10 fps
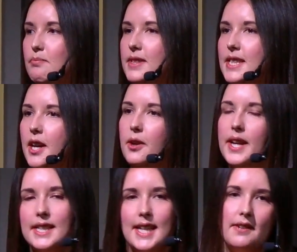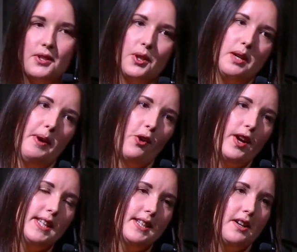So instead of talking about
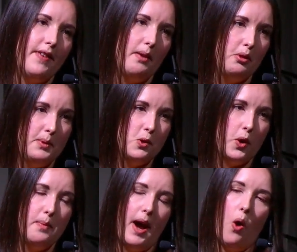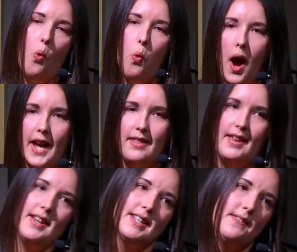great stuff, I'm going to be talking about why
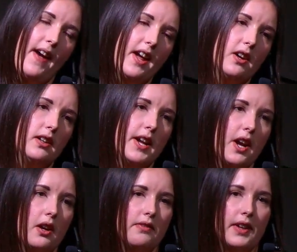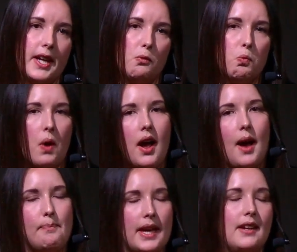things fail and hopefully
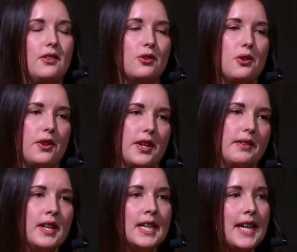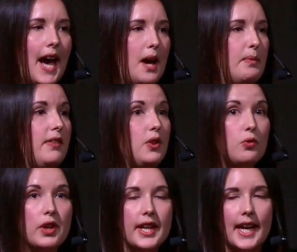making sure that if you're
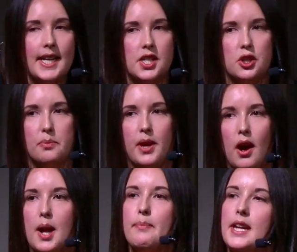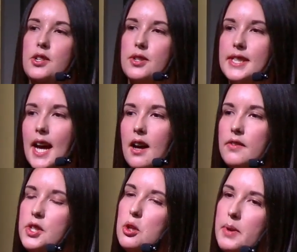running any digital PR campaigns
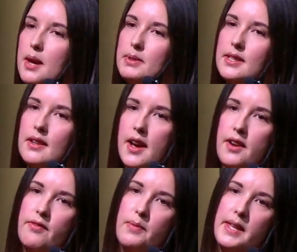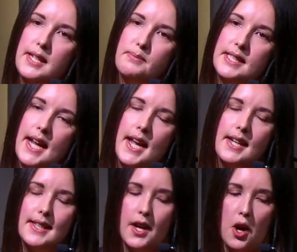yourselves, you'll be able to learn from these
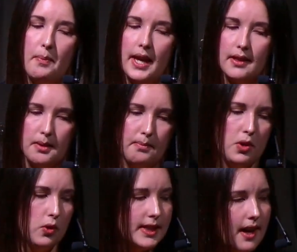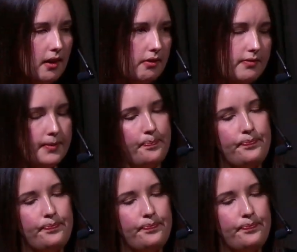mistakes and not make them yourself.